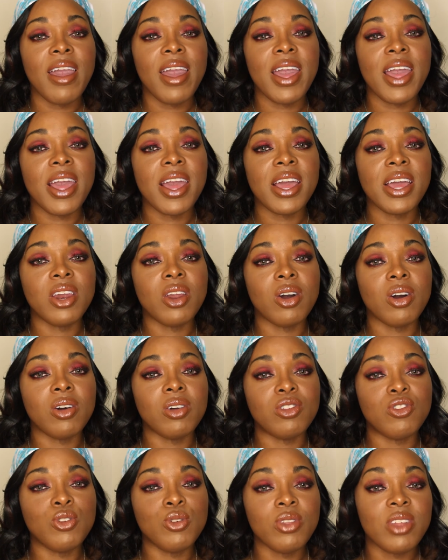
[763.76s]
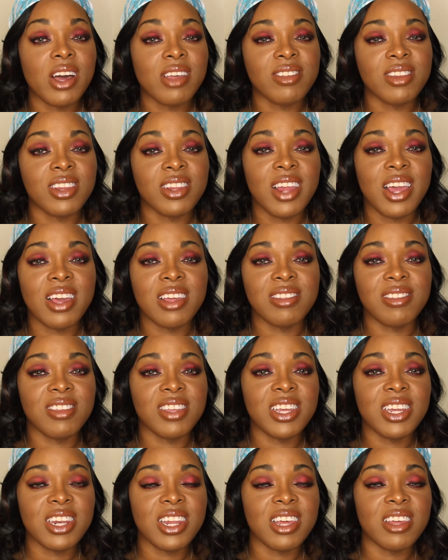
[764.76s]
And
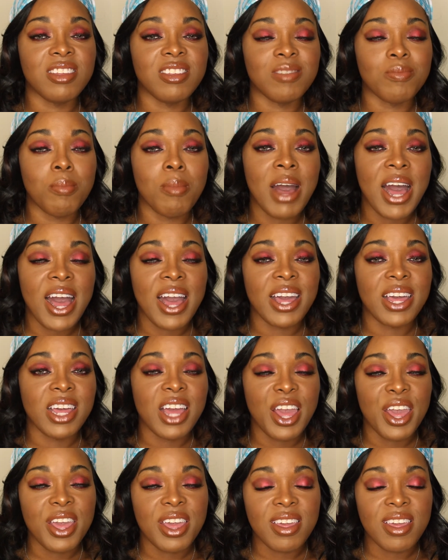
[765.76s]
2018 is my